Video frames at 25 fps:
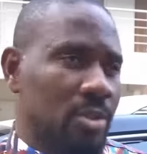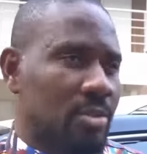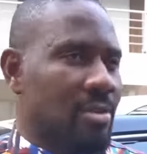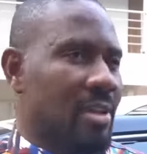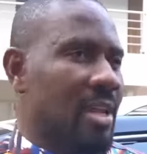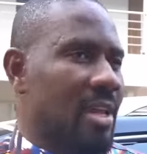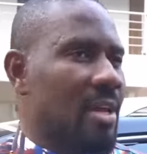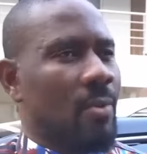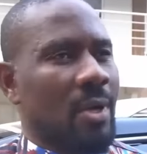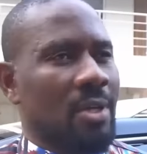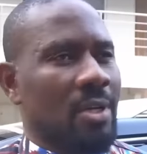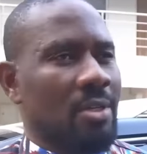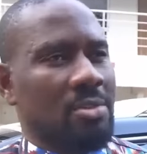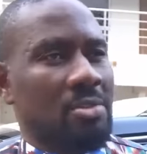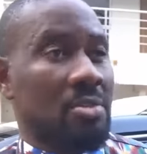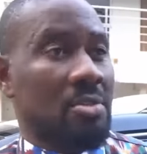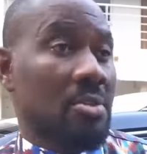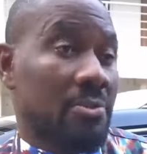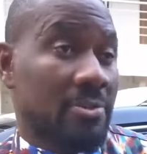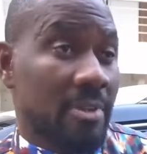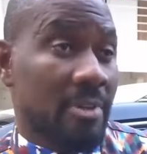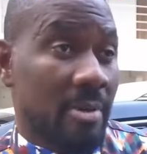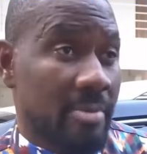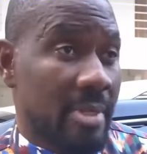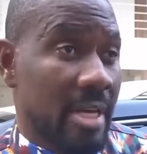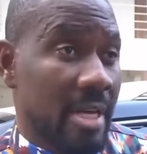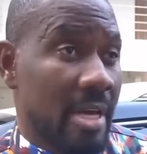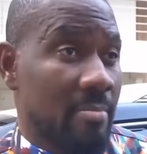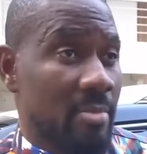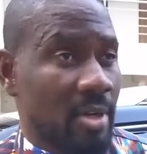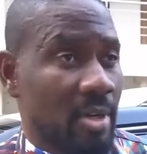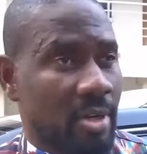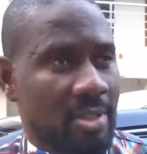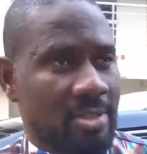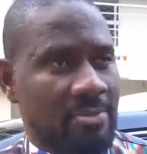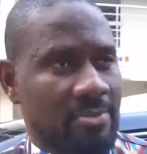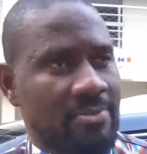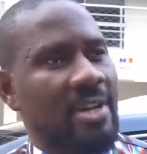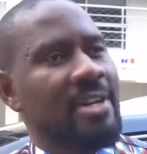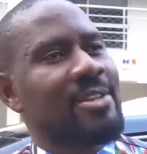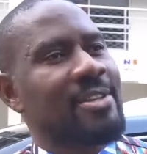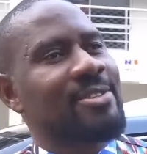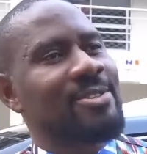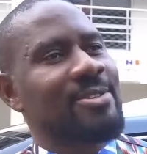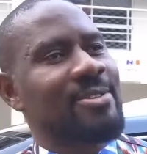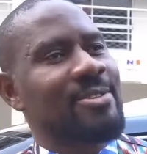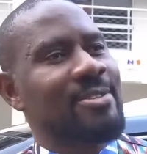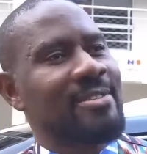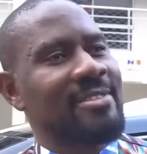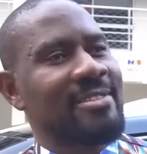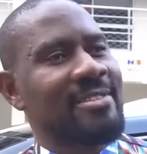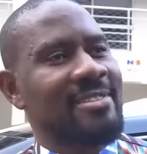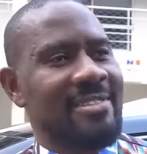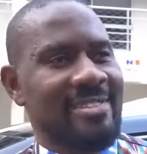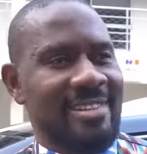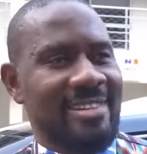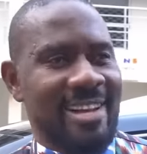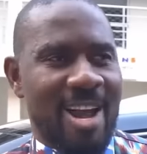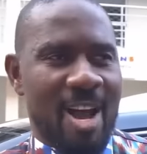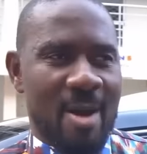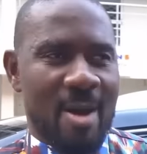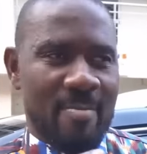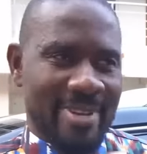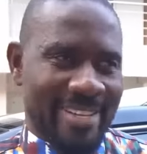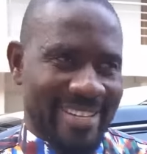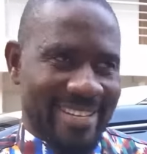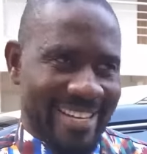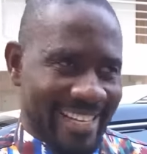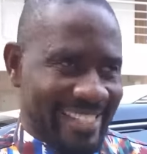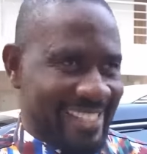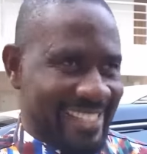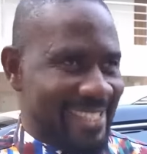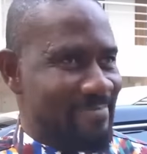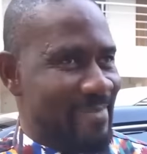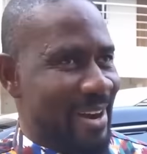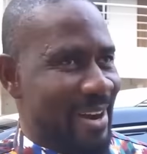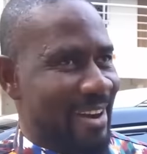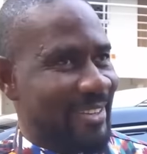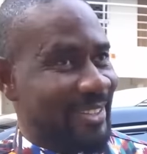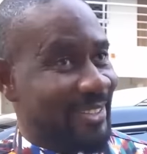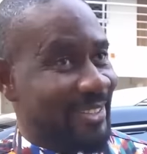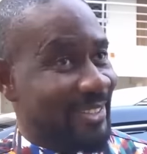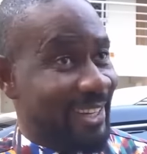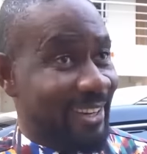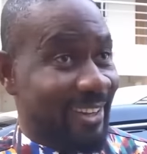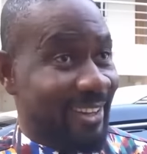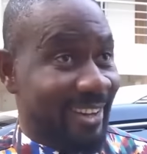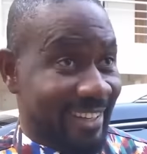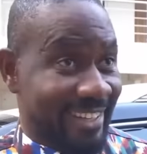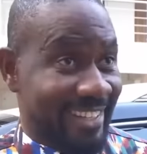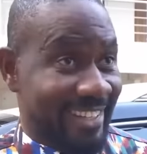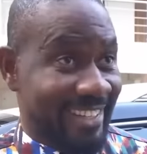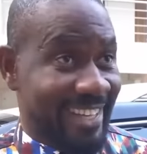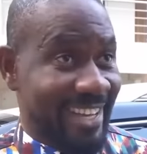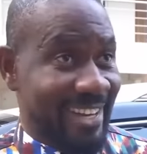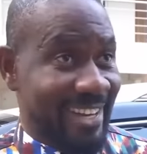to learn one or two from them because very soon I'll be getting married to the lucky